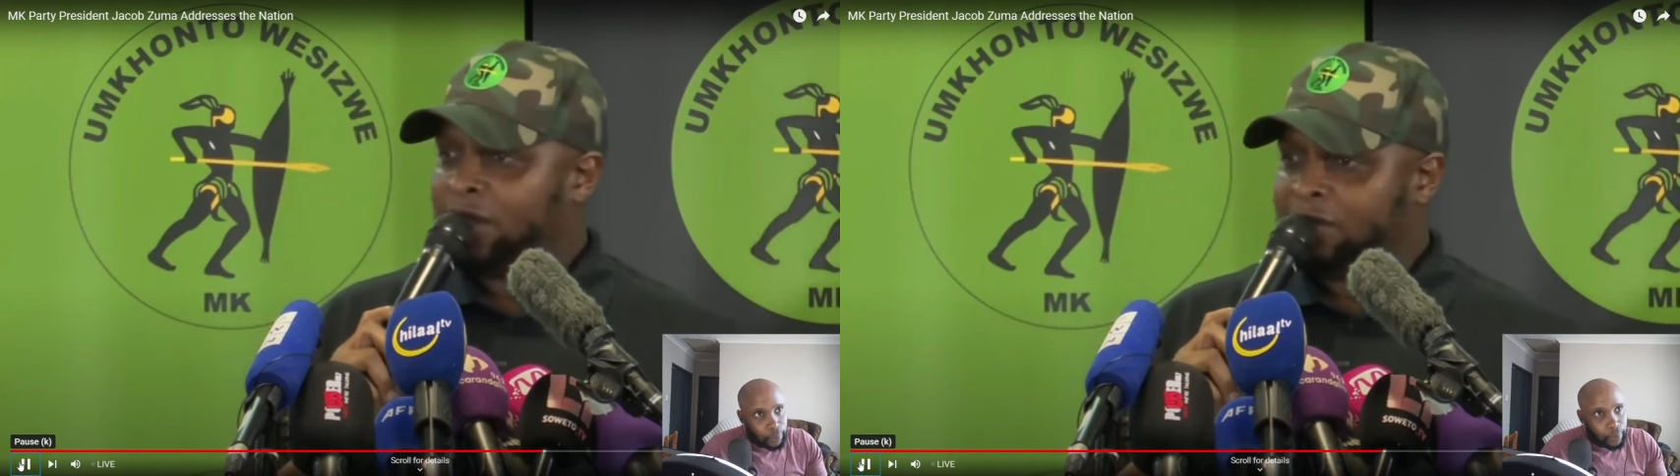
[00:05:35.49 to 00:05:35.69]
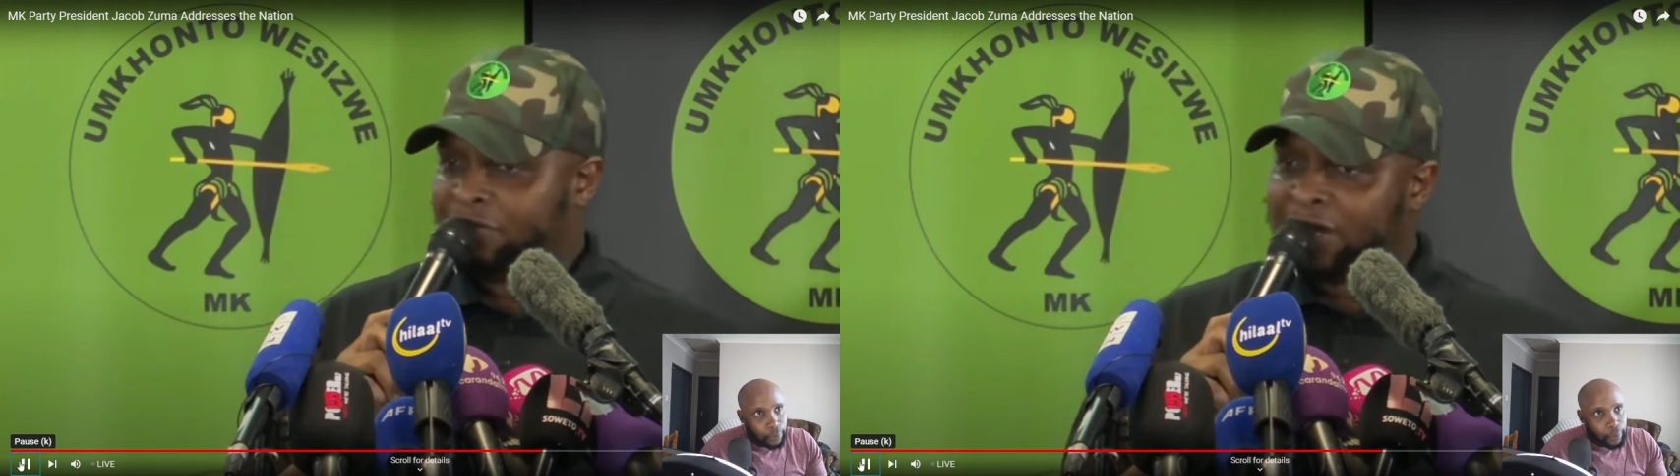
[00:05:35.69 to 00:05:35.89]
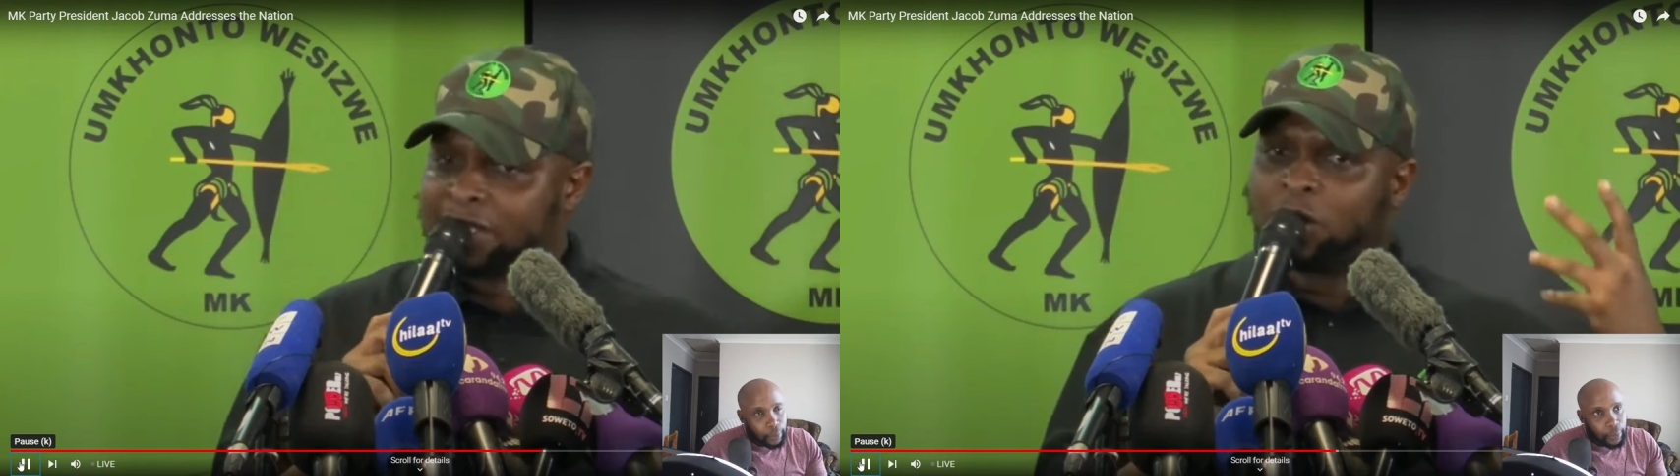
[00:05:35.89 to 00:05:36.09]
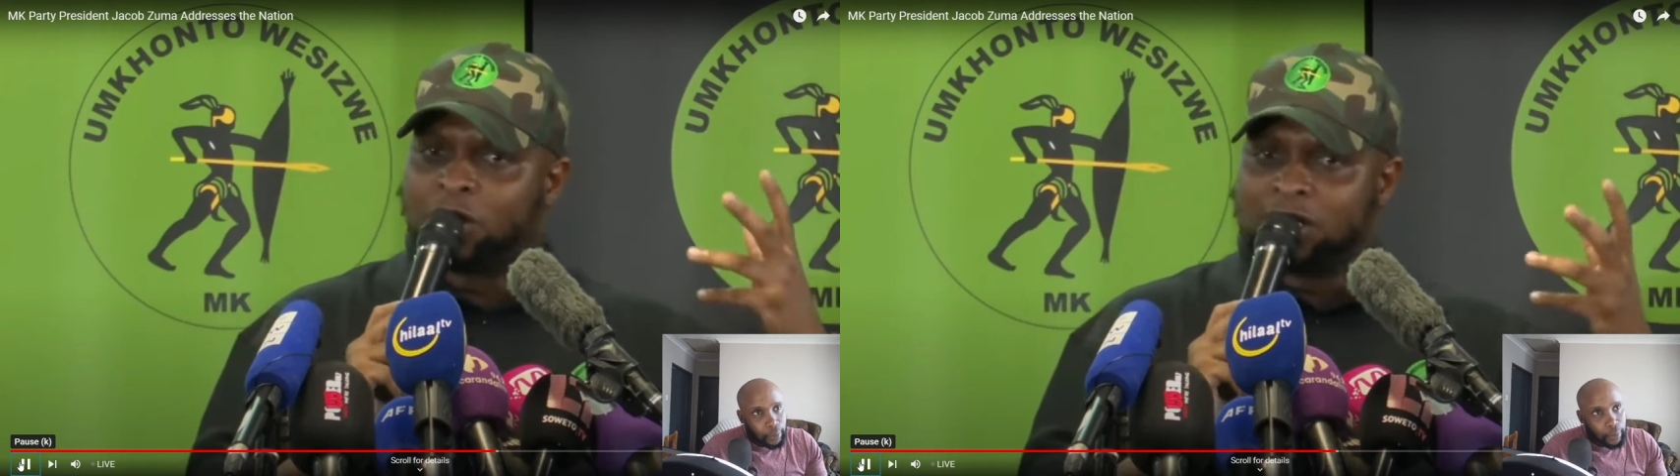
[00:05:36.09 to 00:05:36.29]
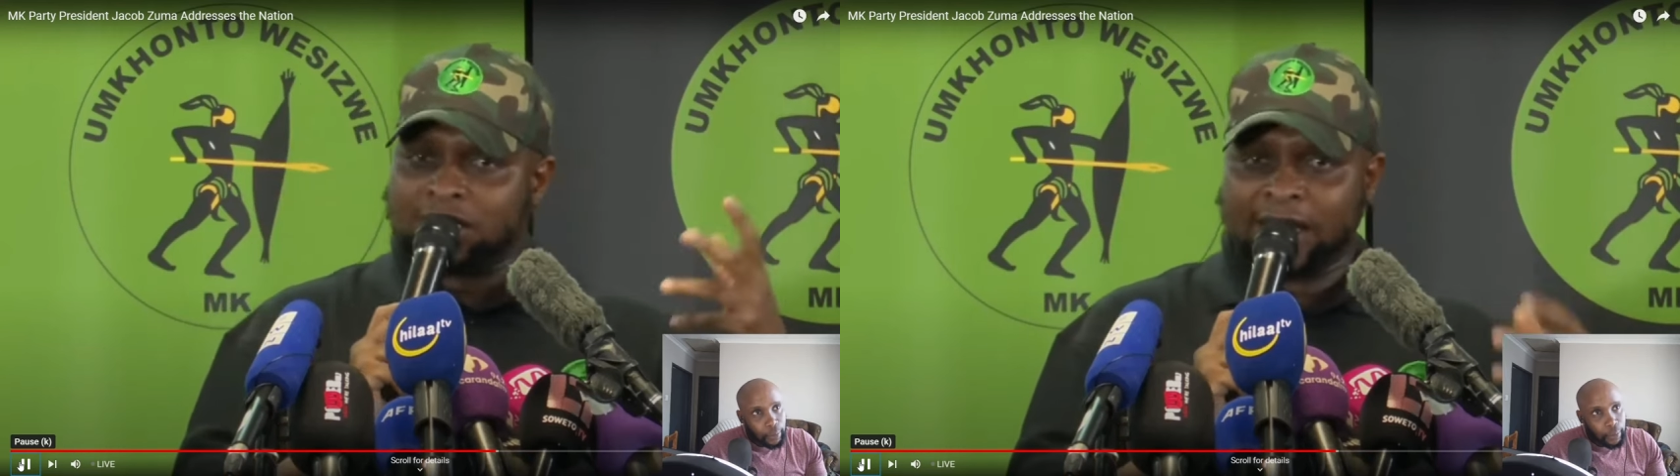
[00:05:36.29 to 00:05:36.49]
the first
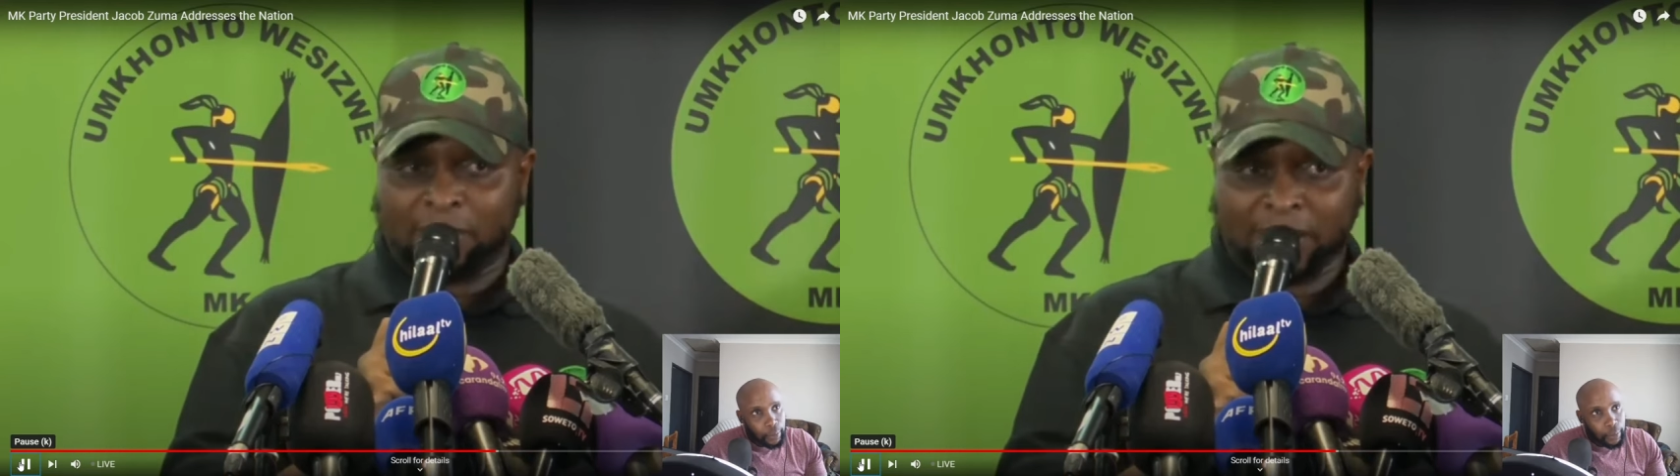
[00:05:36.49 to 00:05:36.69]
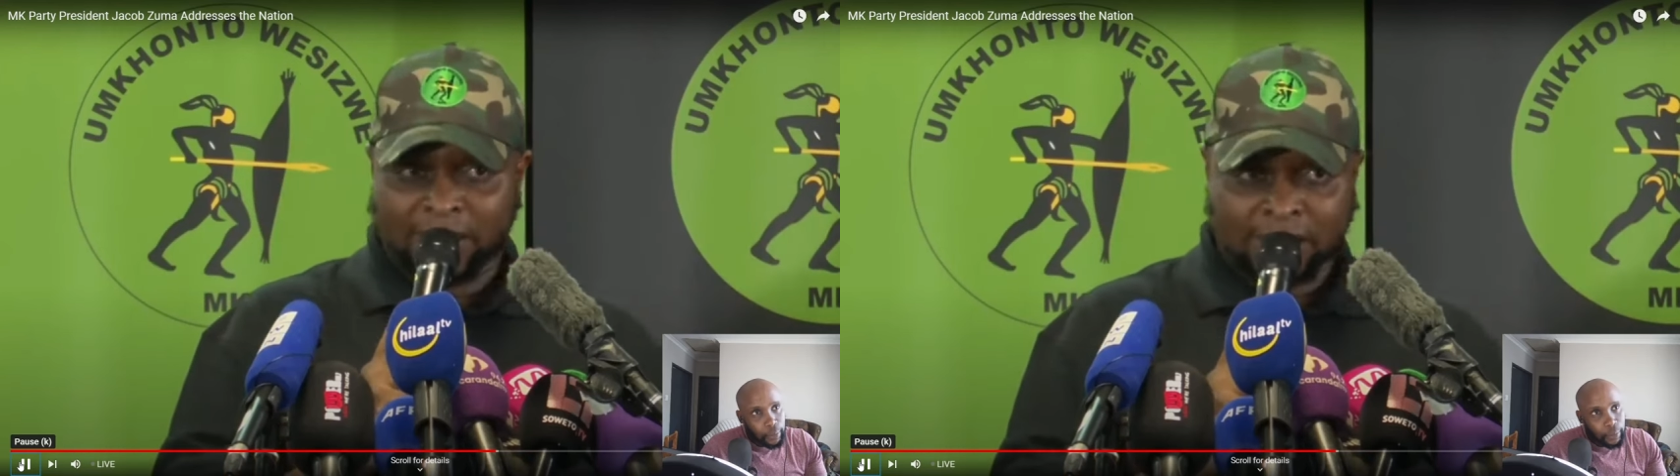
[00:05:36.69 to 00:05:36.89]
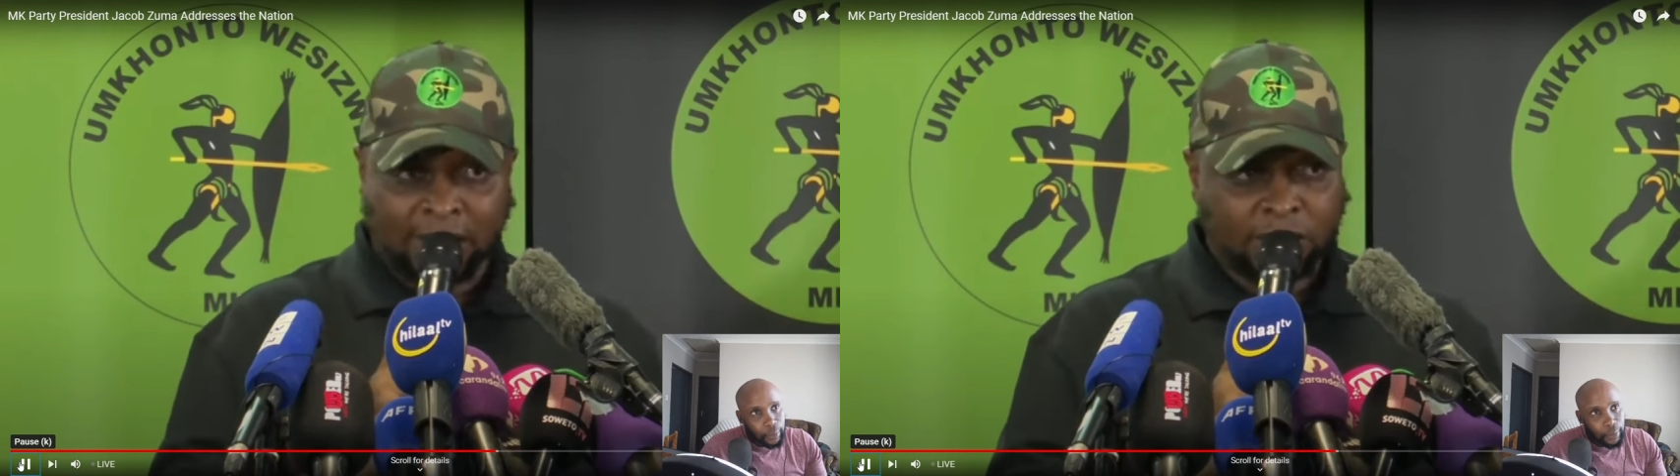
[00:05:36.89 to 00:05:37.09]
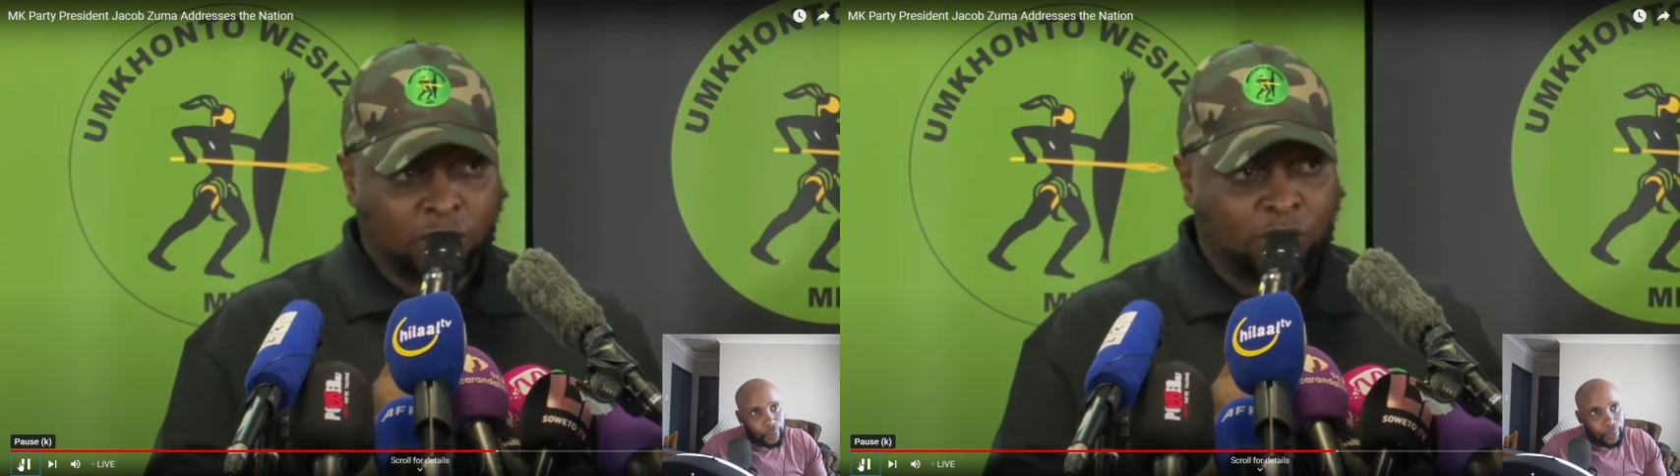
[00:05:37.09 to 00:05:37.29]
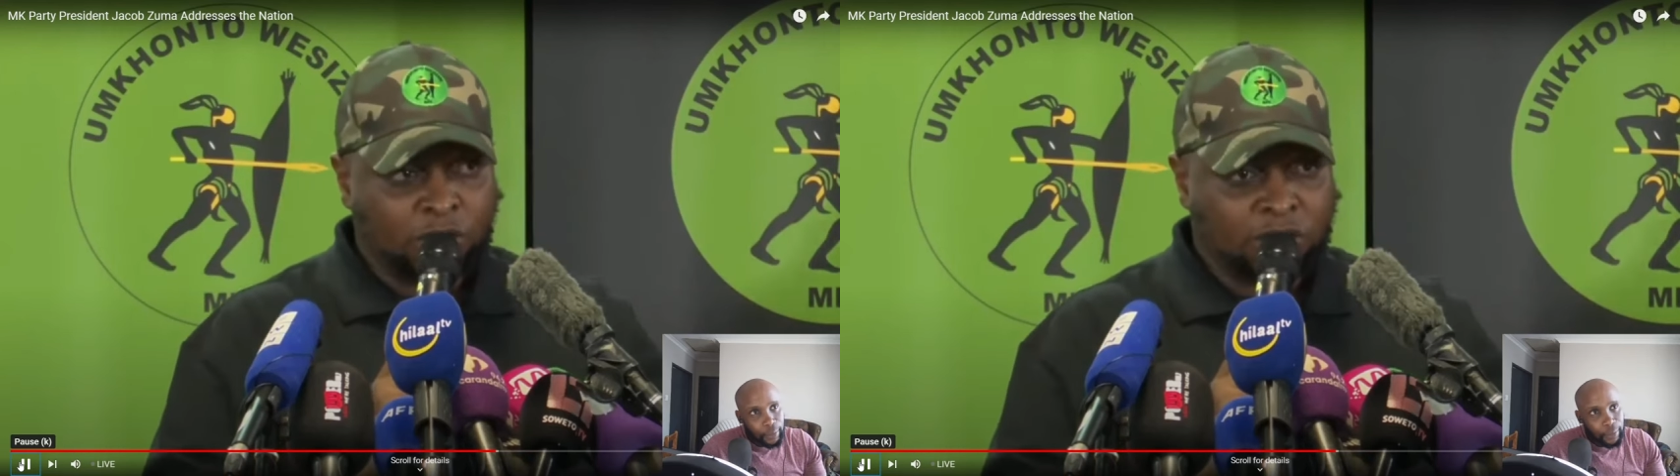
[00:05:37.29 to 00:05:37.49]
consignment that
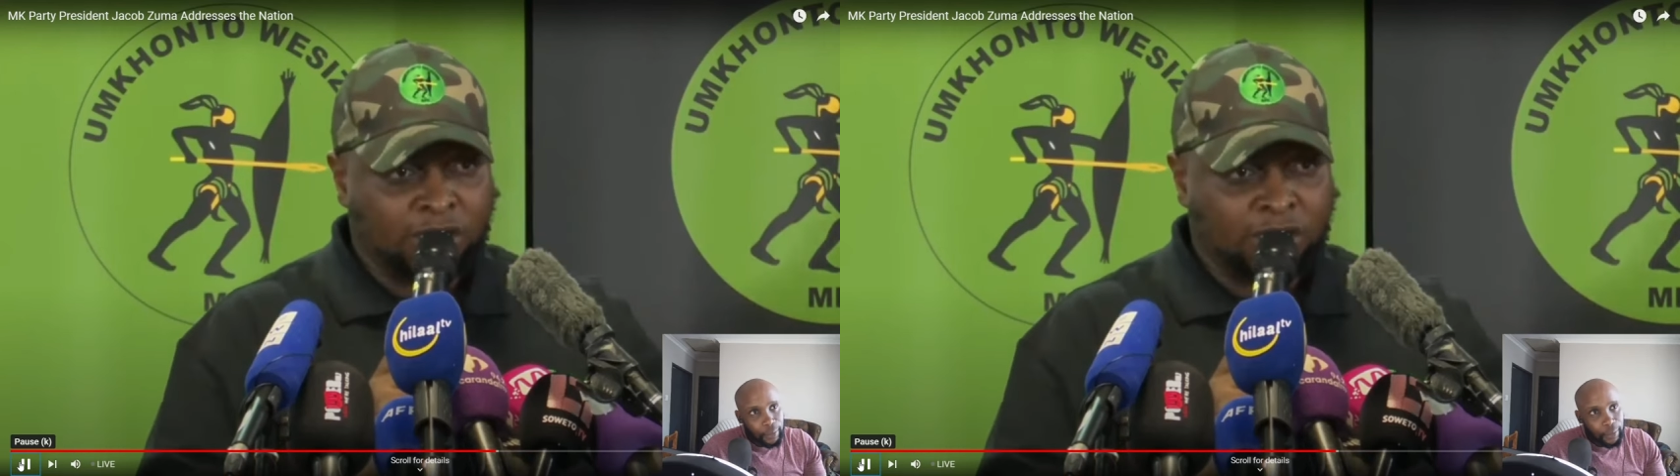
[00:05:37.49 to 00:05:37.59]
is going to